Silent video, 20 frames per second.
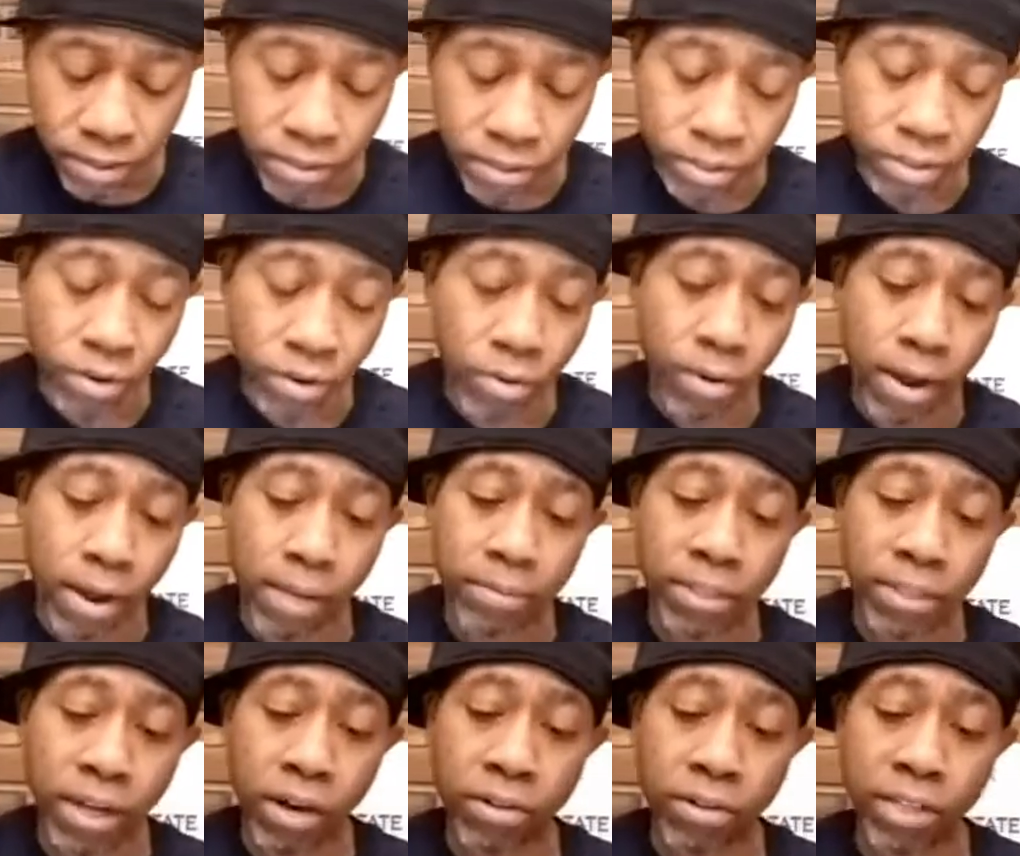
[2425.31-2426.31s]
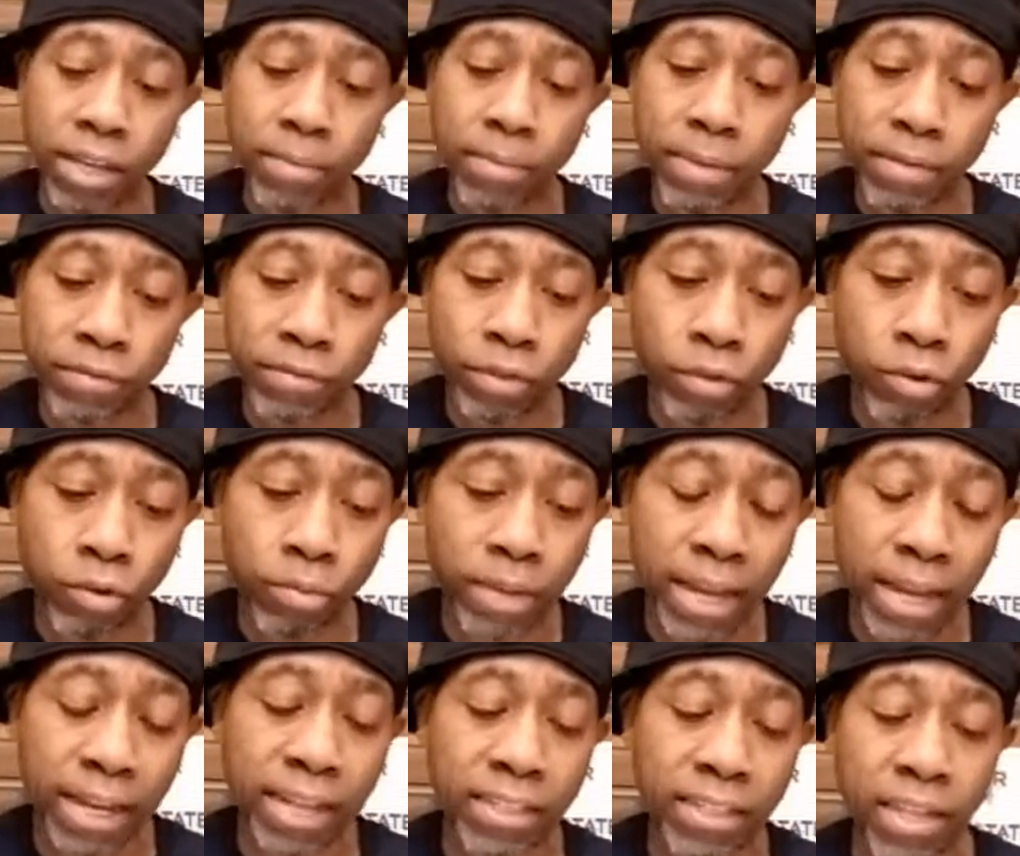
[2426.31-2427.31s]
So shout out to MF Doom.
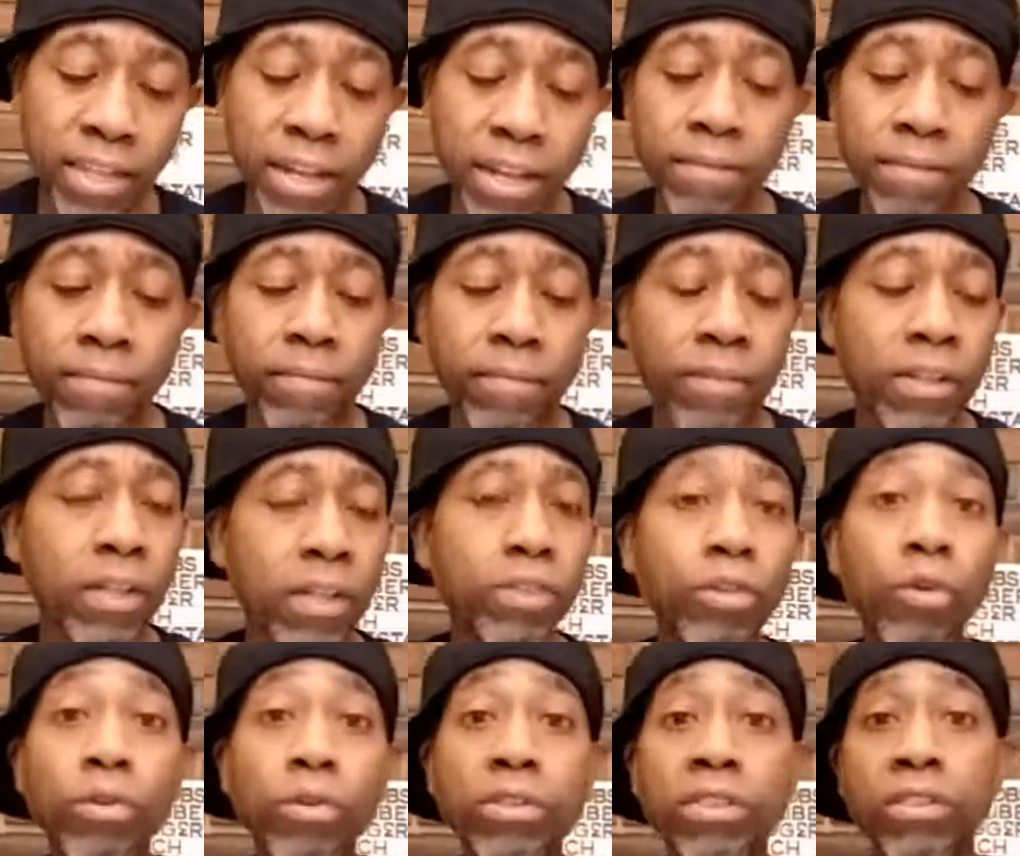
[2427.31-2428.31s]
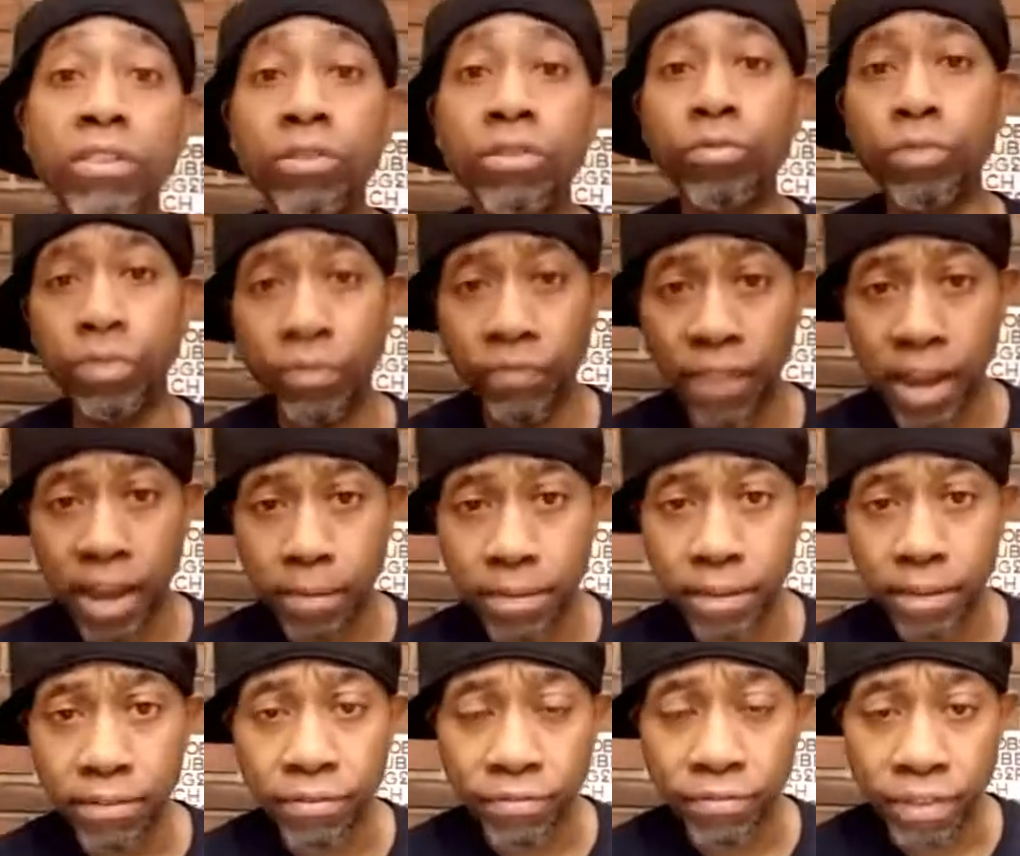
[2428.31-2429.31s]
Like I said, condolences to his
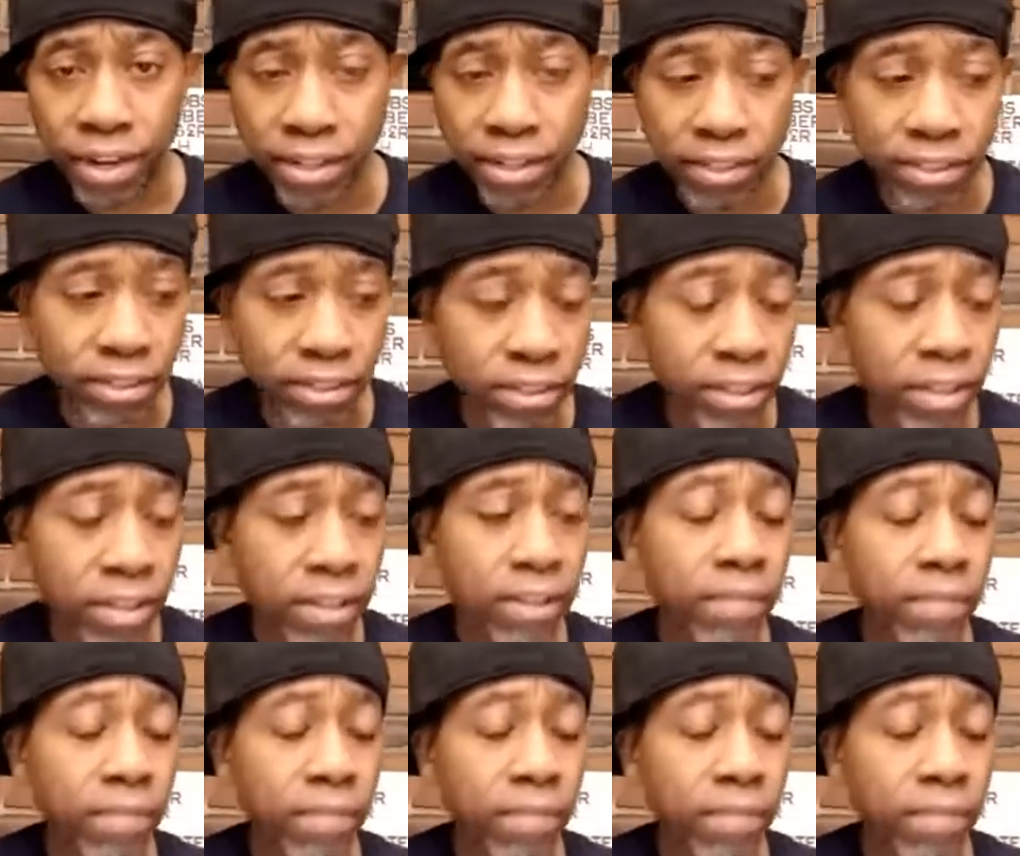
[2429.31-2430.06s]
family and friends,